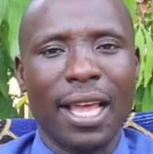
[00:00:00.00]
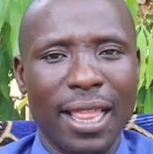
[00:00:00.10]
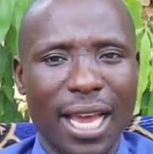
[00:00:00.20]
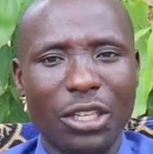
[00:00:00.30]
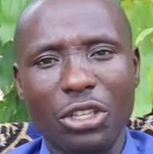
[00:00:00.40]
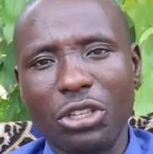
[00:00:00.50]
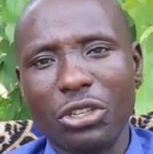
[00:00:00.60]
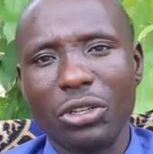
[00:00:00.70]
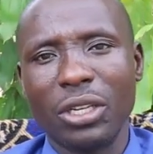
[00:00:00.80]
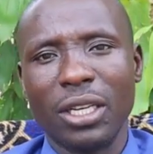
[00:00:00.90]

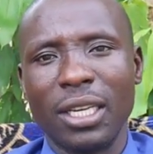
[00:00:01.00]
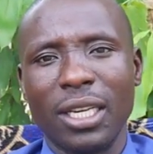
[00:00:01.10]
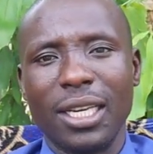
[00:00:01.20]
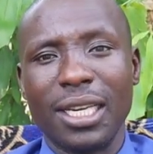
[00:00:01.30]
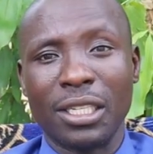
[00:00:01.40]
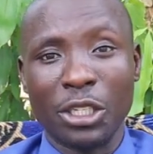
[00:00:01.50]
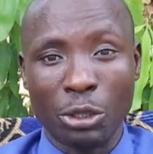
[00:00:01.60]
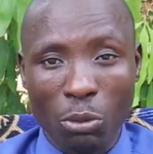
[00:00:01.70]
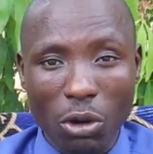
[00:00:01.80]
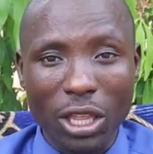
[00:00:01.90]
that it
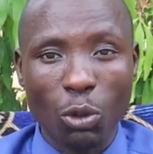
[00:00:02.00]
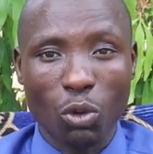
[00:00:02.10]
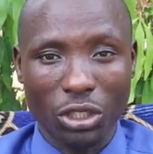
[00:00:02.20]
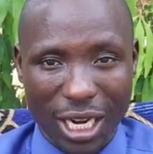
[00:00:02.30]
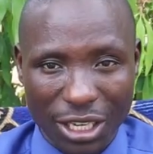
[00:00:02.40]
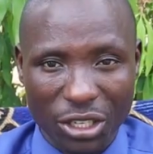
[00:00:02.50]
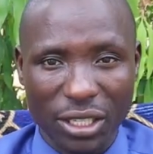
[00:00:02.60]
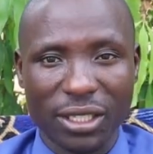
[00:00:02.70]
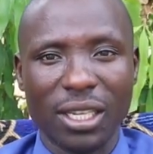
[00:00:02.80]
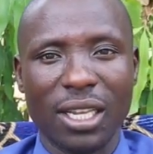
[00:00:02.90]
is more than what
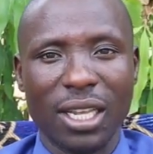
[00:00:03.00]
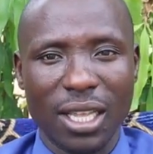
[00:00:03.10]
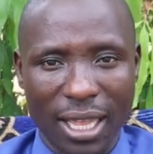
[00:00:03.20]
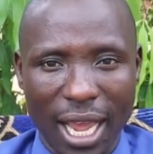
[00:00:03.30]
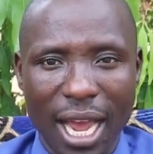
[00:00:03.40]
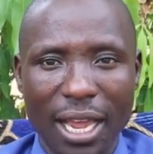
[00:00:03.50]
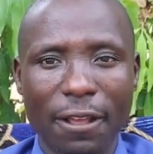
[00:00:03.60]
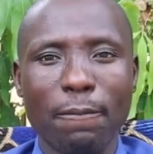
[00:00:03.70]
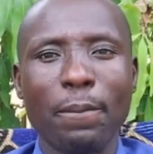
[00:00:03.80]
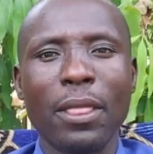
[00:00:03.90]
catches the eye.
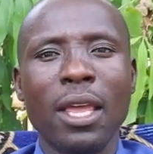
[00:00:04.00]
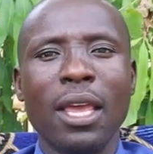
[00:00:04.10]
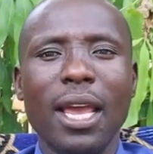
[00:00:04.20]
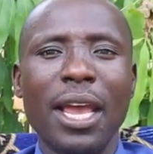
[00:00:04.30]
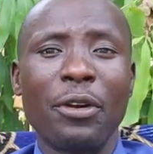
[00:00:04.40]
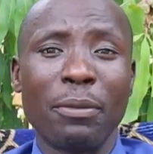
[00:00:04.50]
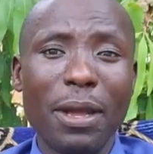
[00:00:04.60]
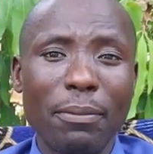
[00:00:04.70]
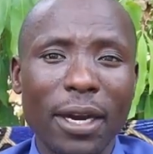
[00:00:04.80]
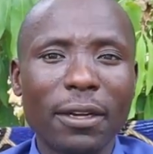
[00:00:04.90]
And
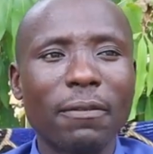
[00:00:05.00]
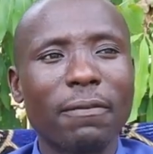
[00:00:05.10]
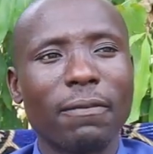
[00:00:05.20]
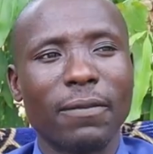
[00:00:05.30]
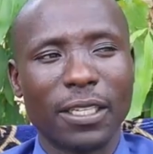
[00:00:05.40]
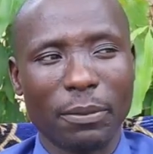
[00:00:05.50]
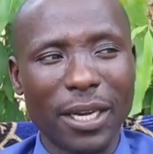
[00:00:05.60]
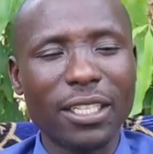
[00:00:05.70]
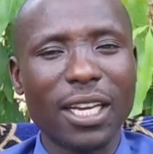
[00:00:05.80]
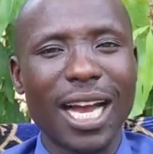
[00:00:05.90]
remember, this
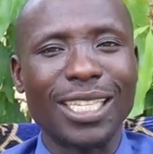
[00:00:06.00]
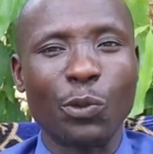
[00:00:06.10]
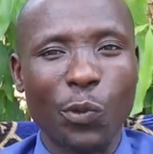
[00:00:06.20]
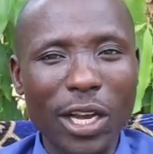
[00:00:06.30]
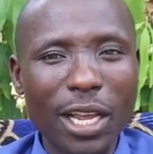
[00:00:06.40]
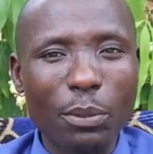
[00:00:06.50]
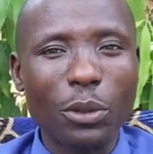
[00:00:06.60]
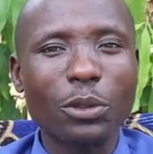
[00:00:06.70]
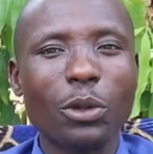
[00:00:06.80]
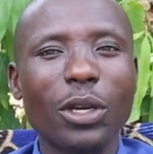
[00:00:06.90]
emerging as William
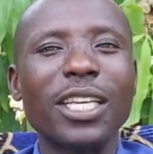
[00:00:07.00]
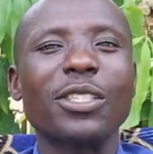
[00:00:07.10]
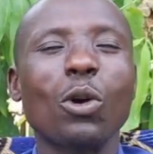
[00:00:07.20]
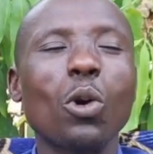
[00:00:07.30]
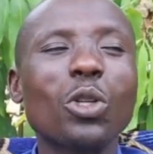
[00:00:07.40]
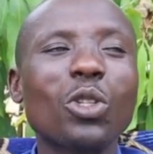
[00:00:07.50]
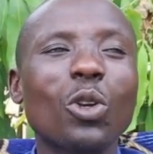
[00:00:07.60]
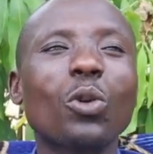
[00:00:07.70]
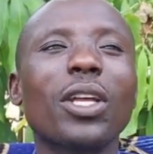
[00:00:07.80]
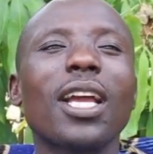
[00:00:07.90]
Ruto is also
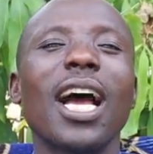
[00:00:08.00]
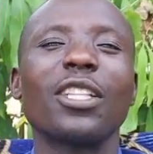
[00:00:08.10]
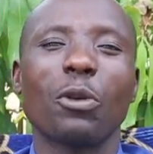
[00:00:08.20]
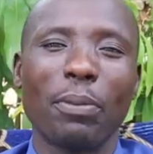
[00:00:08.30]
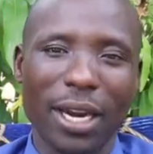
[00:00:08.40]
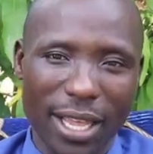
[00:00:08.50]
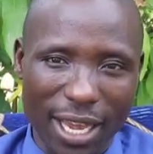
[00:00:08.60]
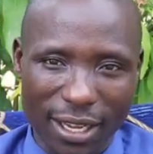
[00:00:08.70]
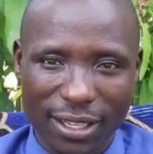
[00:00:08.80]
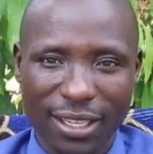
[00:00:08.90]
looking at
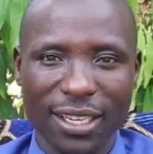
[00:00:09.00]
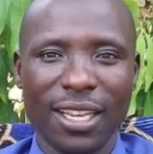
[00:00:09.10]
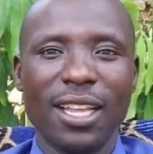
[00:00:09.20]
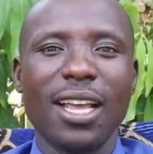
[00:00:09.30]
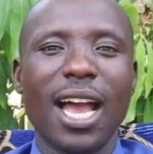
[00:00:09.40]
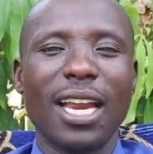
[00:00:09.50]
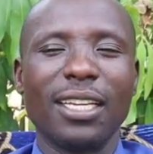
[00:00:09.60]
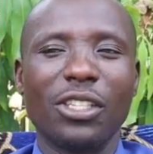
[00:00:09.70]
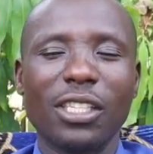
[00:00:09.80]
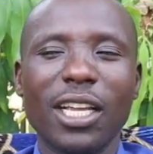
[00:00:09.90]
Oparanya and
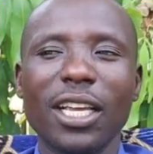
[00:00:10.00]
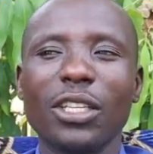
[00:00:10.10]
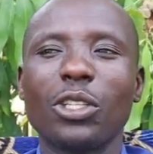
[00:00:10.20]
is trying